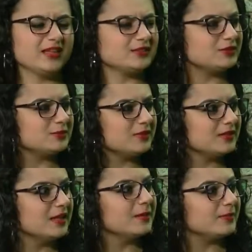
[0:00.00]
That's just what
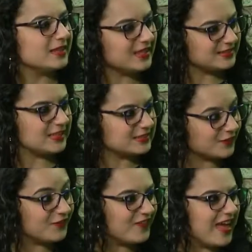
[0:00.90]
it, but that's, as a
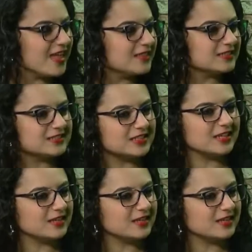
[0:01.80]
fan, that's like.